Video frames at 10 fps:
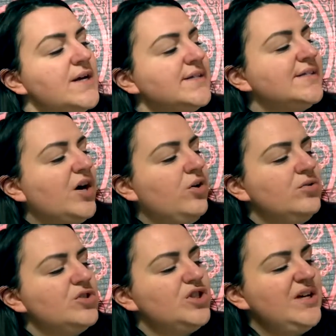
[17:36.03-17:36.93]

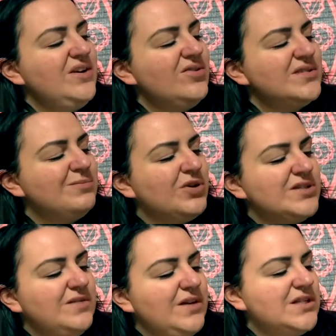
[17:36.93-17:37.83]
So she knows
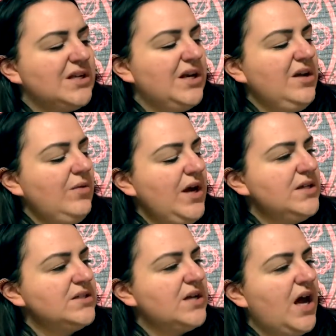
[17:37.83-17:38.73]
most of these
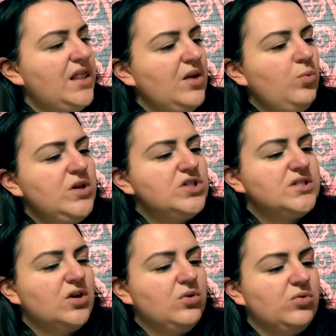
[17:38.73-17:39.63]
anyways, and then we
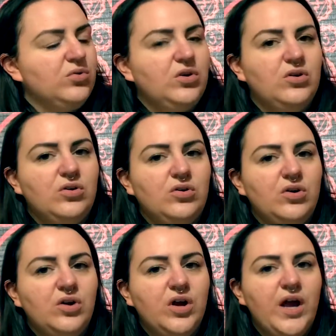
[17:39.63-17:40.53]
just go through
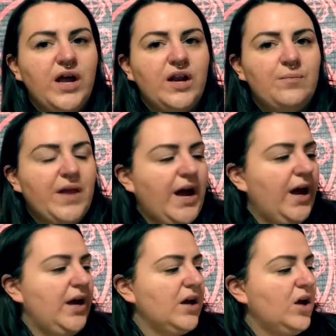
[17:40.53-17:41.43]
and I'm
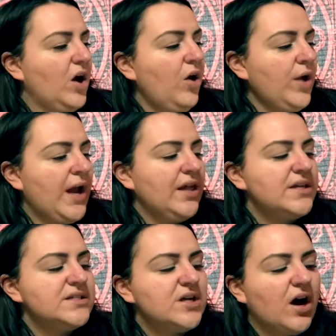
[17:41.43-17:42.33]
like, okay,
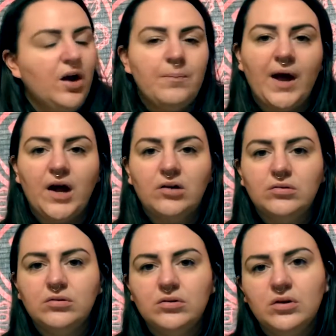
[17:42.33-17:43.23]
let's talk
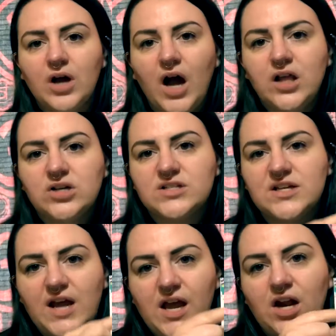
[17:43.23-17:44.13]
about colors
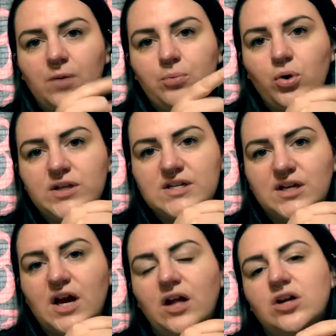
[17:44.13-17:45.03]
today, and I'll point to
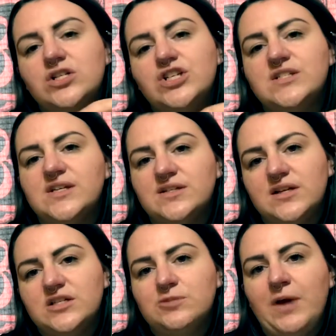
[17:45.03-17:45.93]
the color and she says it
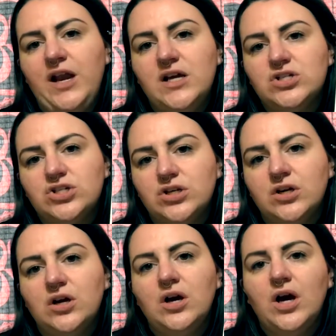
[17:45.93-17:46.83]
in Spanish.
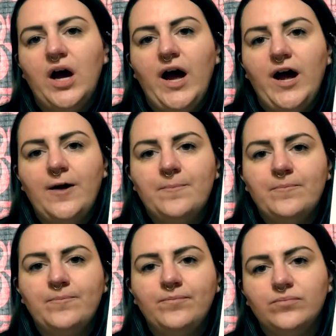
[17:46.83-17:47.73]

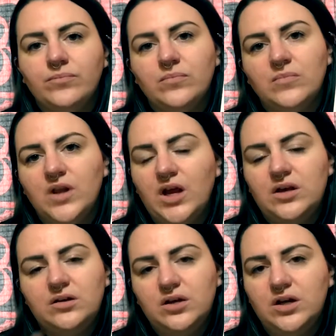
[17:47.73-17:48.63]

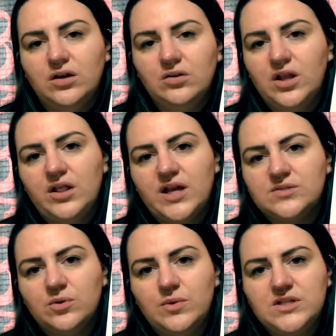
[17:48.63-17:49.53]
And you know, and
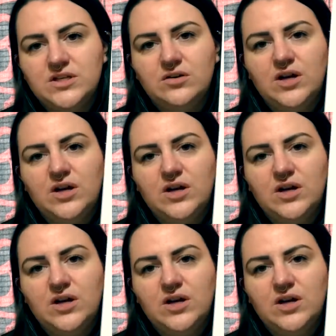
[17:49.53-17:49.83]
that's what we do.